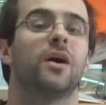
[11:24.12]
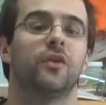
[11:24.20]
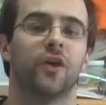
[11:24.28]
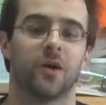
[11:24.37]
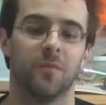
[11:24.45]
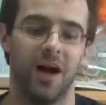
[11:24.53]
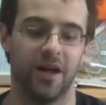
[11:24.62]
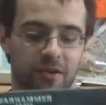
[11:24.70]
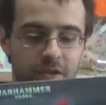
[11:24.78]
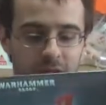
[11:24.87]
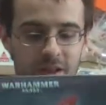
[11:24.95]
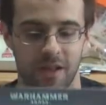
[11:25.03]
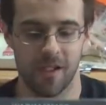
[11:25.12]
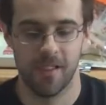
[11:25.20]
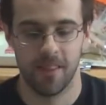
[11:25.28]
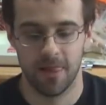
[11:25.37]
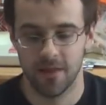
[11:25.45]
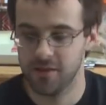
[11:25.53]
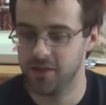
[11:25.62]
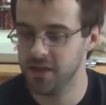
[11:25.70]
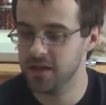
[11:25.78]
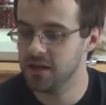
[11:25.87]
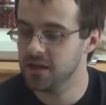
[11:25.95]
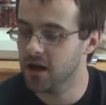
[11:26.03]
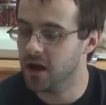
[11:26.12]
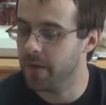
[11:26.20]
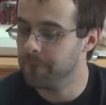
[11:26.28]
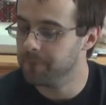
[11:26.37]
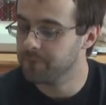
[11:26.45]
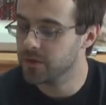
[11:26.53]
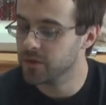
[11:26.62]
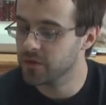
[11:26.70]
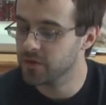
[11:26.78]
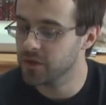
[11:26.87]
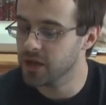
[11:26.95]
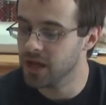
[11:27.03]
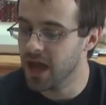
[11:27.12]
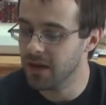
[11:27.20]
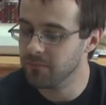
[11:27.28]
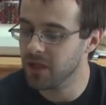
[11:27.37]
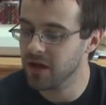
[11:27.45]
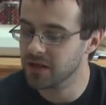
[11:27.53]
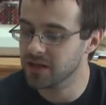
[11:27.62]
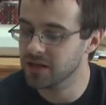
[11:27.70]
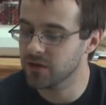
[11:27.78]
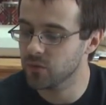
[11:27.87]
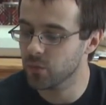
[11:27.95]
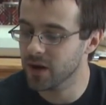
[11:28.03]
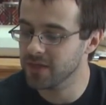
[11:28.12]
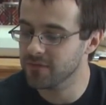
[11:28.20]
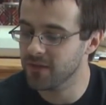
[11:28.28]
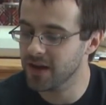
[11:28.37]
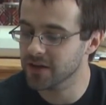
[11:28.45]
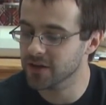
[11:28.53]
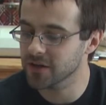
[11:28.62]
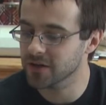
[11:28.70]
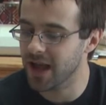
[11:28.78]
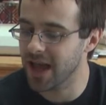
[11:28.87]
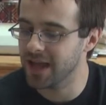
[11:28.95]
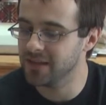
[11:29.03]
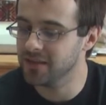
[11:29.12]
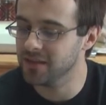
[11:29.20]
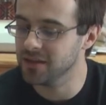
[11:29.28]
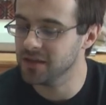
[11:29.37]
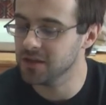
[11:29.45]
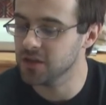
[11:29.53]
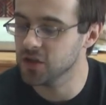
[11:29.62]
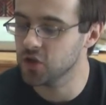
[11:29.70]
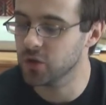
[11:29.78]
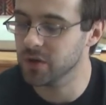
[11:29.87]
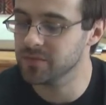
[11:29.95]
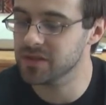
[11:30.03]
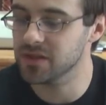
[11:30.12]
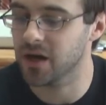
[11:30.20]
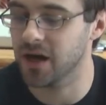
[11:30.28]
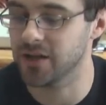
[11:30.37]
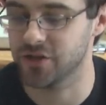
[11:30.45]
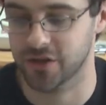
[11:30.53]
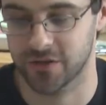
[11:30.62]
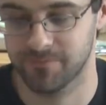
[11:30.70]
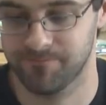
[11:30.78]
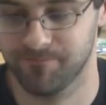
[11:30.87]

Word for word: eldar model the um, the hemlock wraith fighter and the crimson hunter